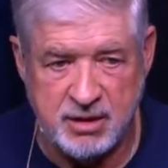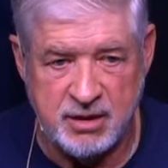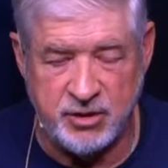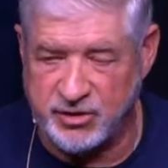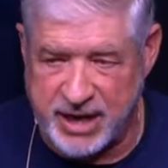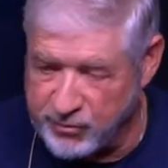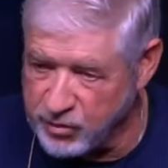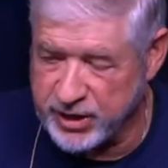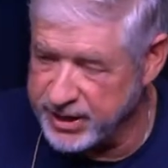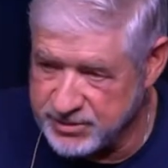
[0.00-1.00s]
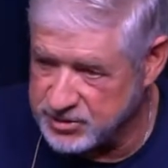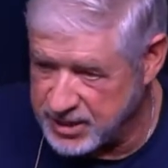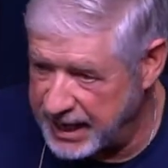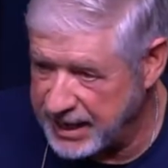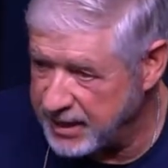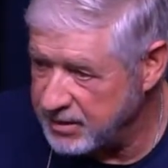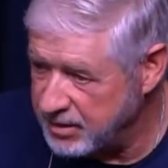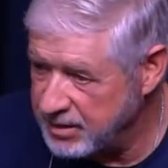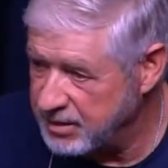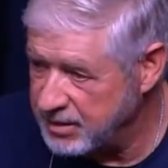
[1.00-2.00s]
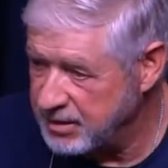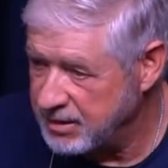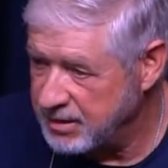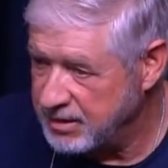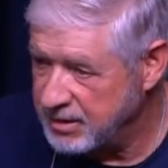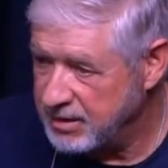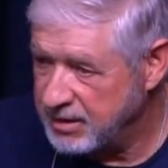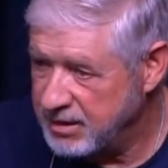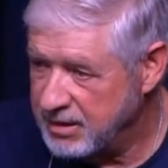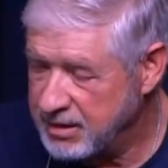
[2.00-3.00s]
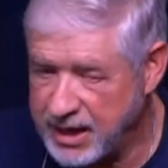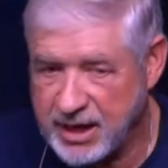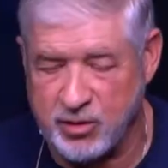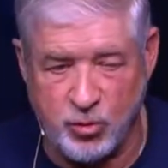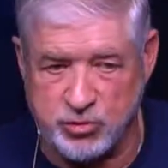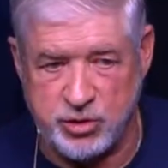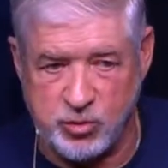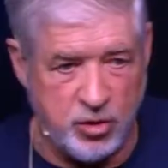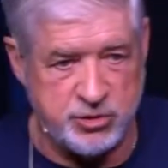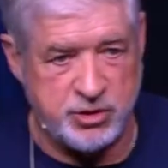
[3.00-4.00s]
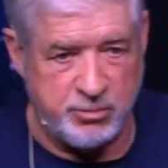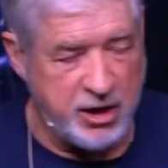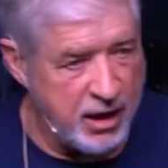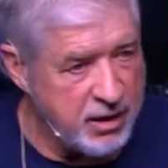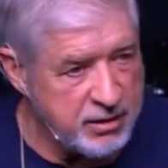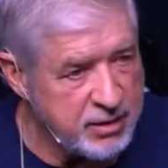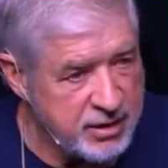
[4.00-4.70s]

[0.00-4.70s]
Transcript: The devil didn't say it. He doesn't want you to worship God.